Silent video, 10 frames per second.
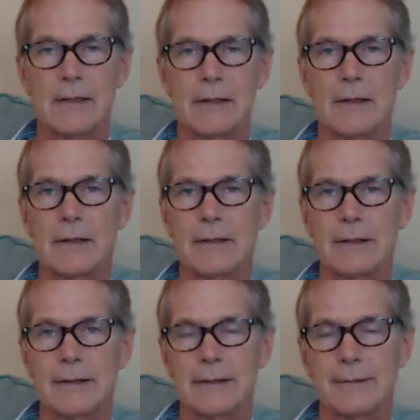
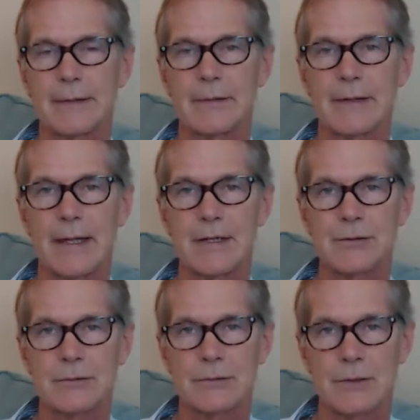colonic
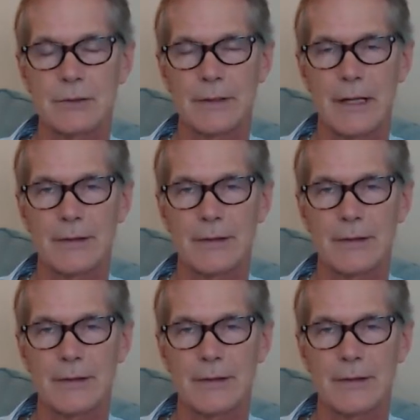irrigation or colon